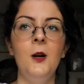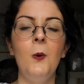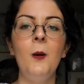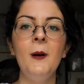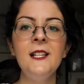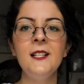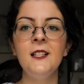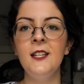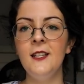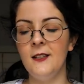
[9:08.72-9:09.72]
Well,
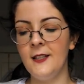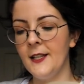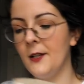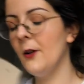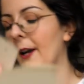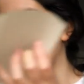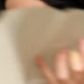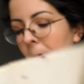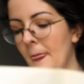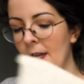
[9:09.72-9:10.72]
basically like, okay,
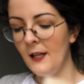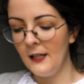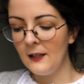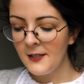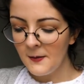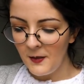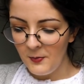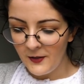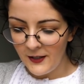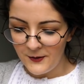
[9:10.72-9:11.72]
lots of
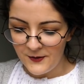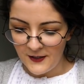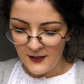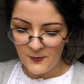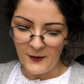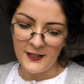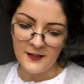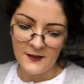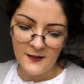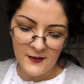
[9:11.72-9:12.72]
people that use vintage
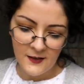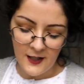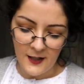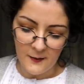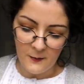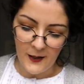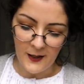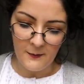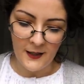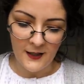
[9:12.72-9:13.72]
patterns uh,
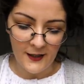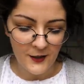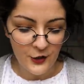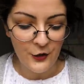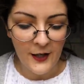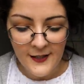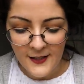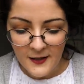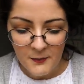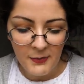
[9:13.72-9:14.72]
recommend like
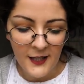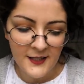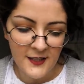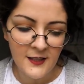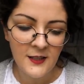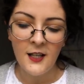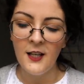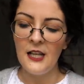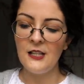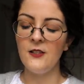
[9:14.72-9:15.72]
tracing the pattern
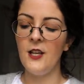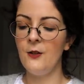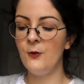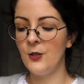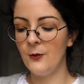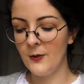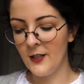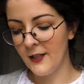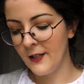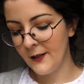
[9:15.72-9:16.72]
so that you don't
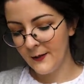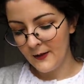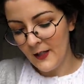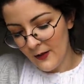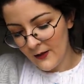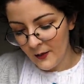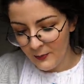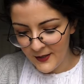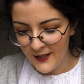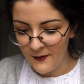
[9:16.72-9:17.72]
like, that you're like
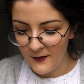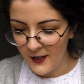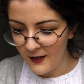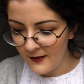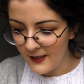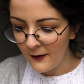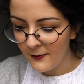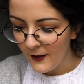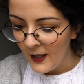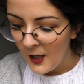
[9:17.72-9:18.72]
preserving it and
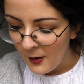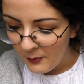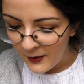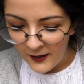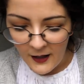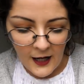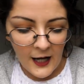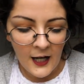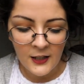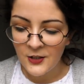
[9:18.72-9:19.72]
stuff. But
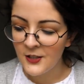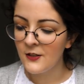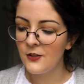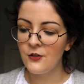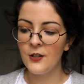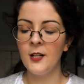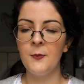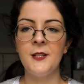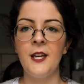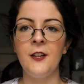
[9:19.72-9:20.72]
I'll just straight
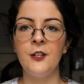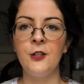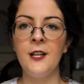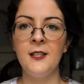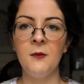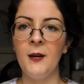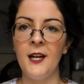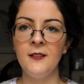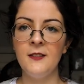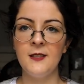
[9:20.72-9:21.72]
up say that tracing
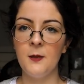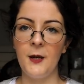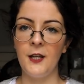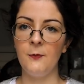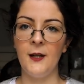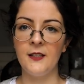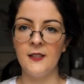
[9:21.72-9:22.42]
patterns is the bane of my